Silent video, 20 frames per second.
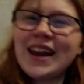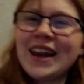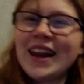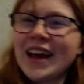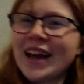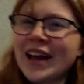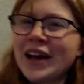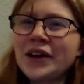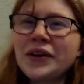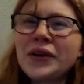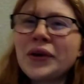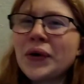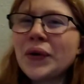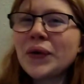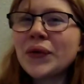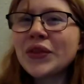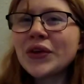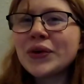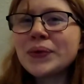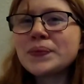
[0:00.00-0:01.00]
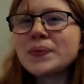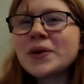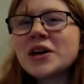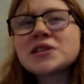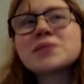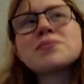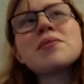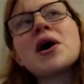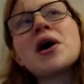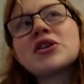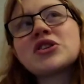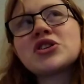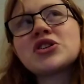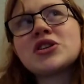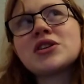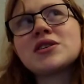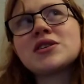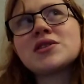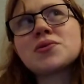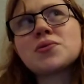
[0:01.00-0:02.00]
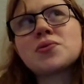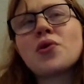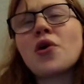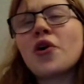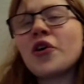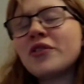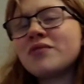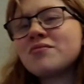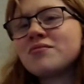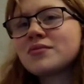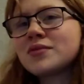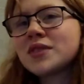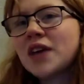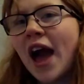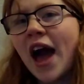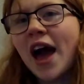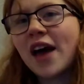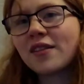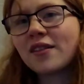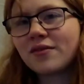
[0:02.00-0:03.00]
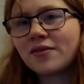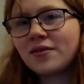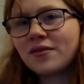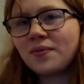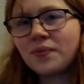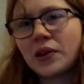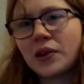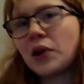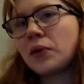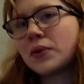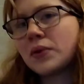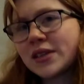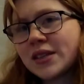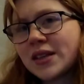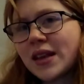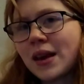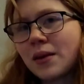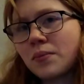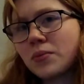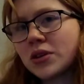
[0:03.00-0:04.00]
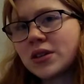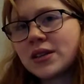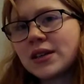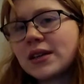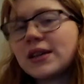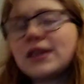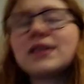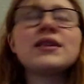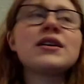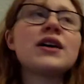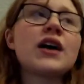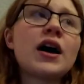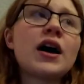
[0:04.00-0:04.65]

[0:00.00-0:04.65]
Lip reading: like I know them as much as one can know a celebrity.